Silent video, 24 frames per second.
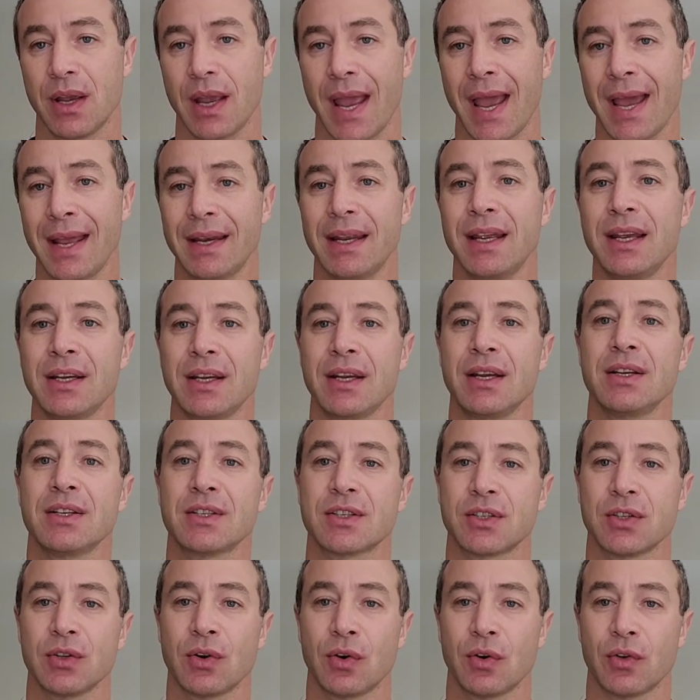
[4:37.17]
And it
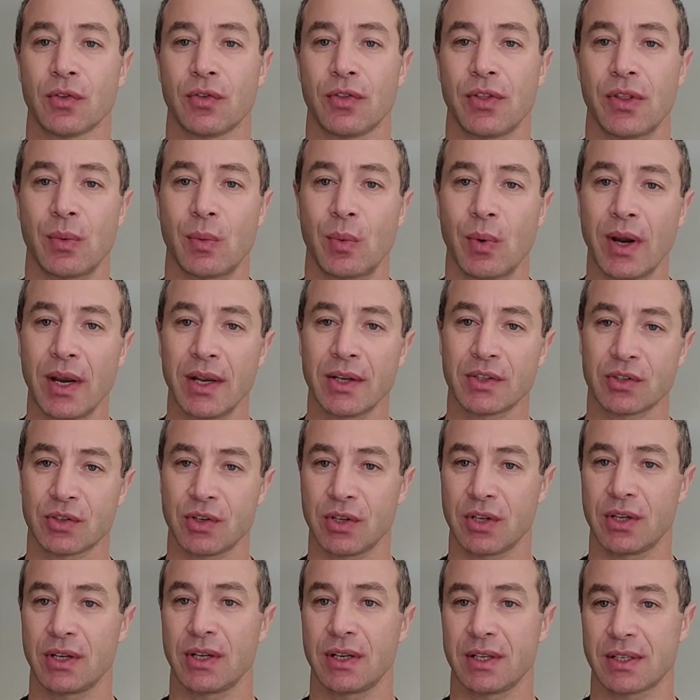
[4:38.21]
is not. The way it's
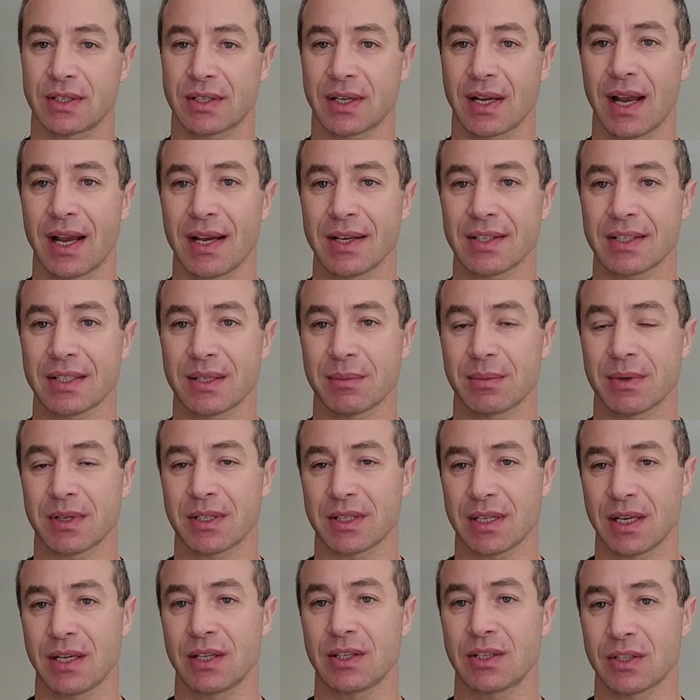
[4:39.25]
treating its
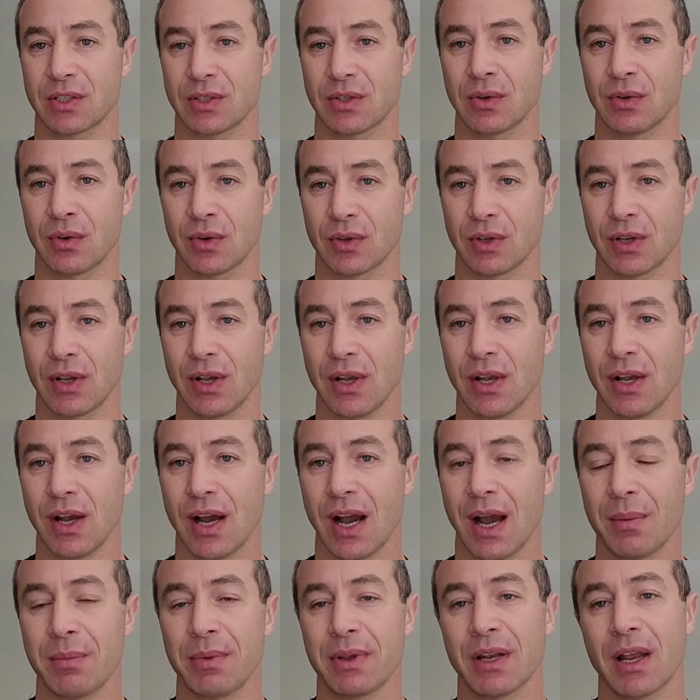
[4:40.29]
customers, it's not.
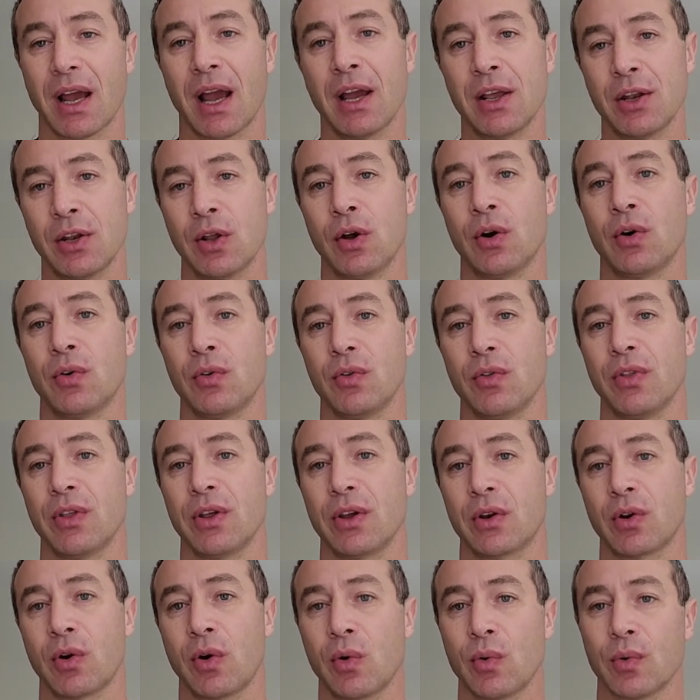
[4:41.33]
I mean, I know the
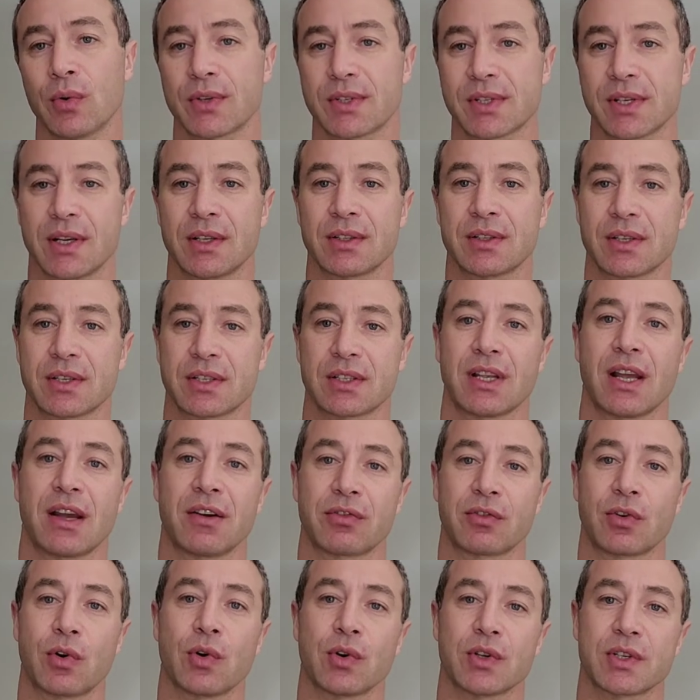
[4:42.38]
call center
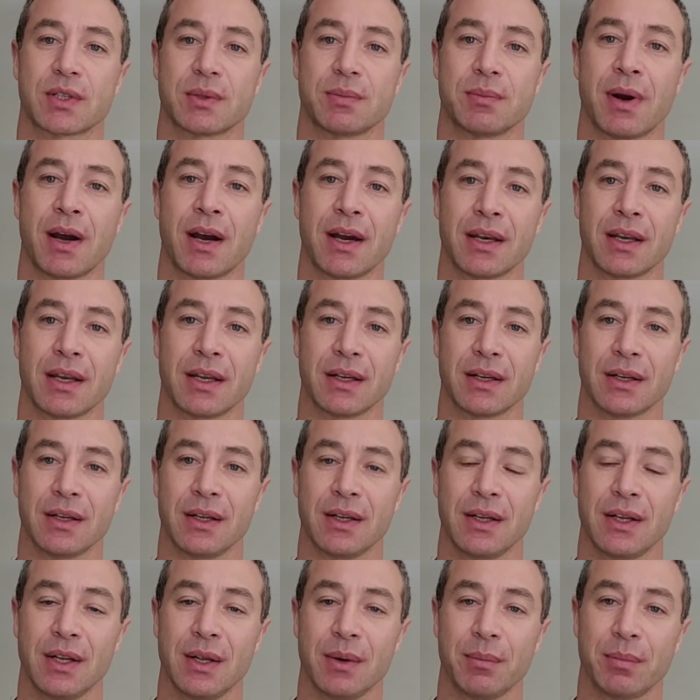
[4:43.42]
staff cost money,
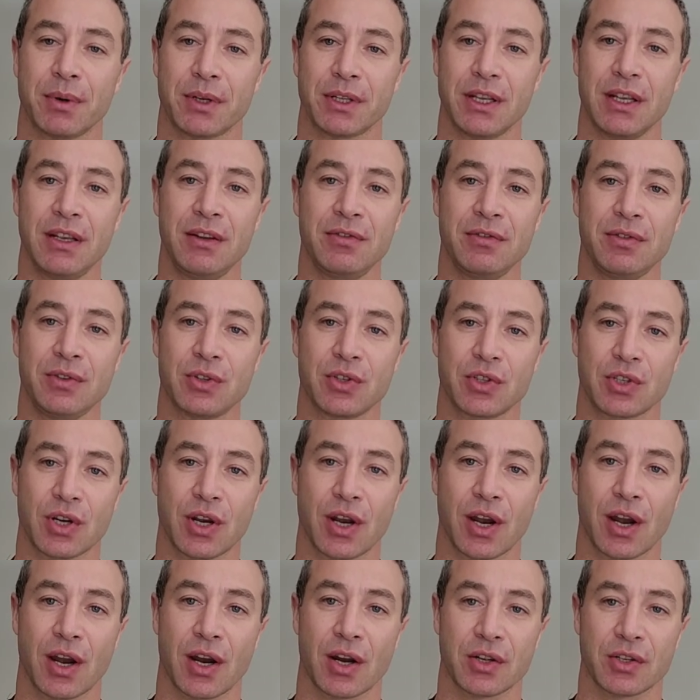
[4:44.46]
but if you
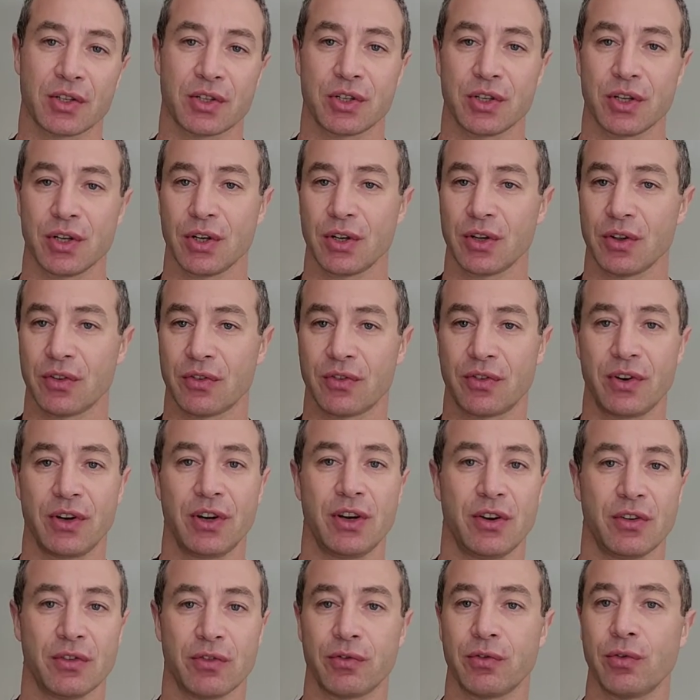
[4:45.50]
charge
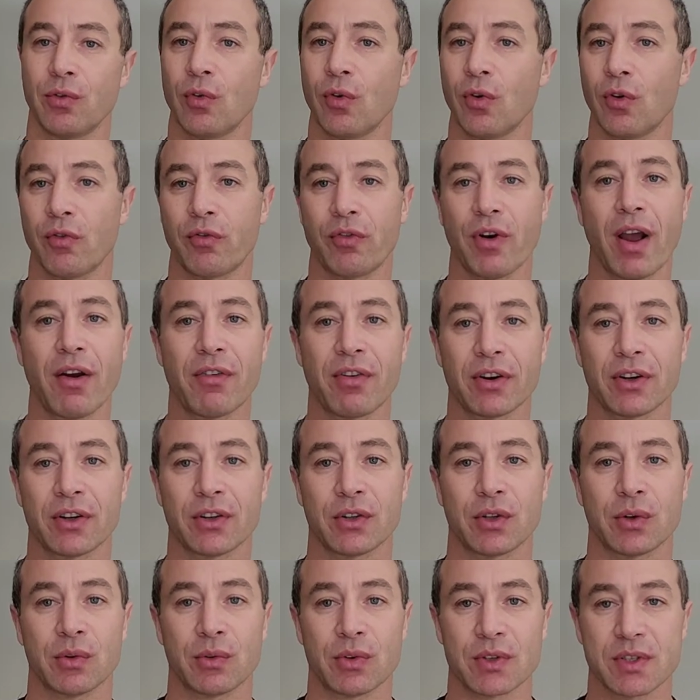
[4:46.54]
$300, $400,
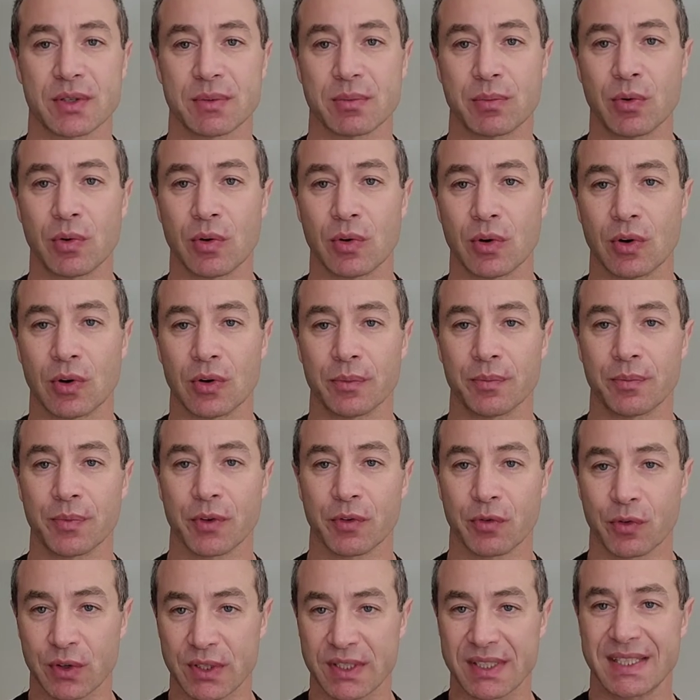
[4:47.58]
$500 more
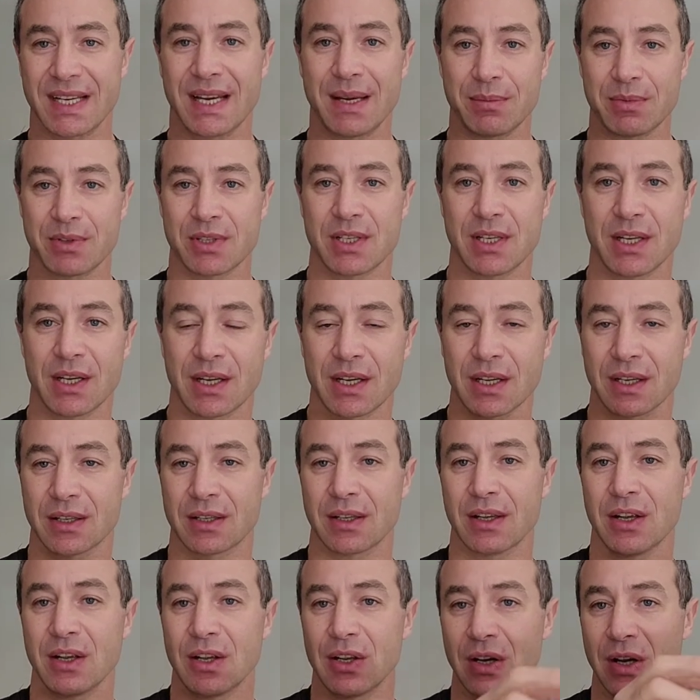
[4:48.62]
for same ticket
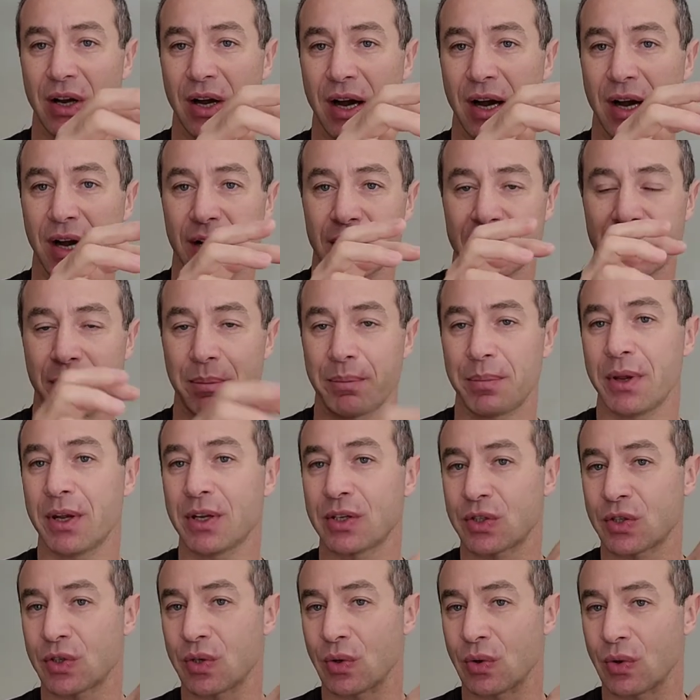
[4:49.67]

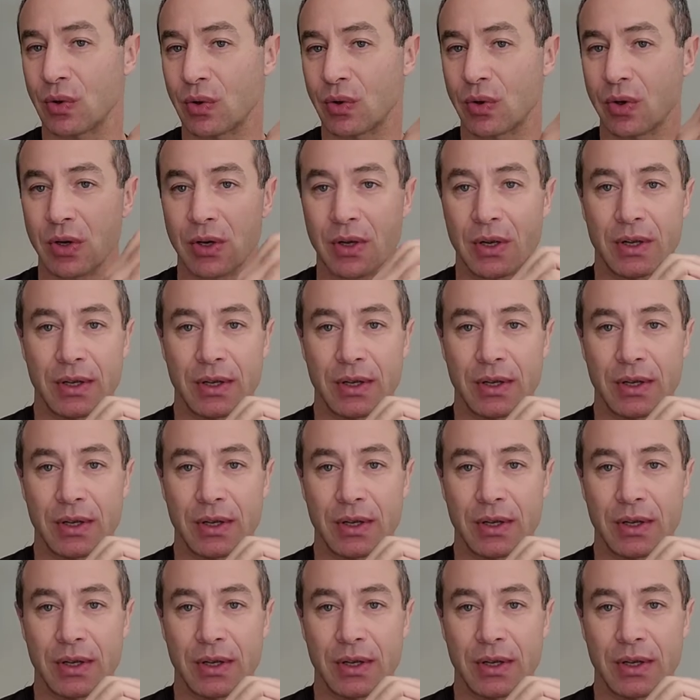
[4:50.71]
compared to